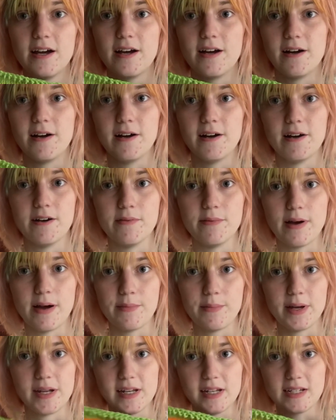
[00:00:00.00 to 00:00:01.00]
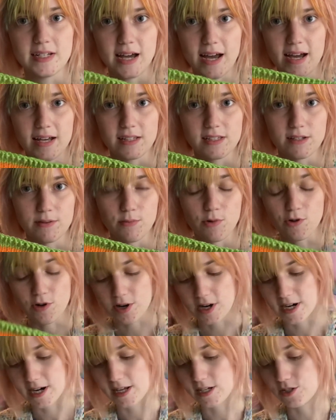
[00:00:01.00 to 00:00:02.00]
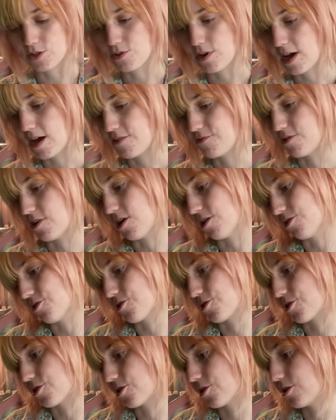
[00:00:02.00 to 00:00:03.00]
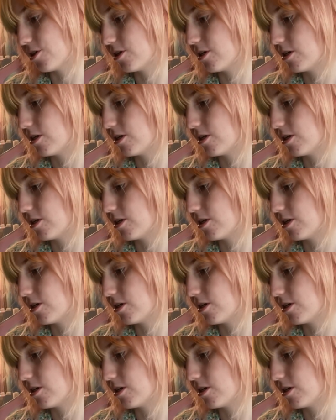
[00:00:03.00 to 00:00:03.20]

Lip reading: I might need to add some more, and I do have other